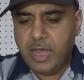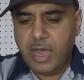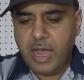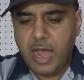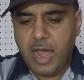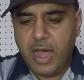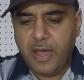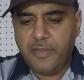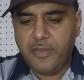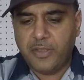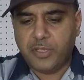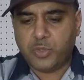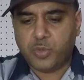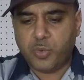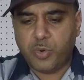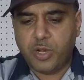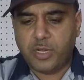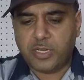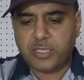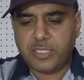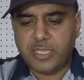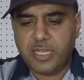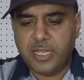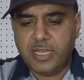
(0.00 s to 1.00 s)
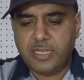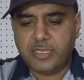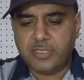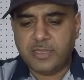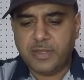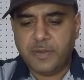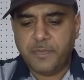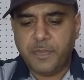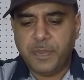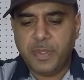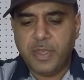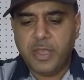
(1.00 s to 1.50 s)
How this works is,
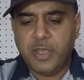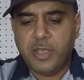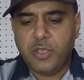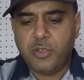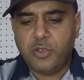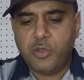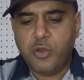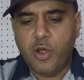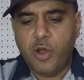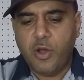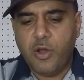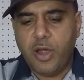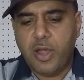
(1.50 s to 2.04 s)
you know,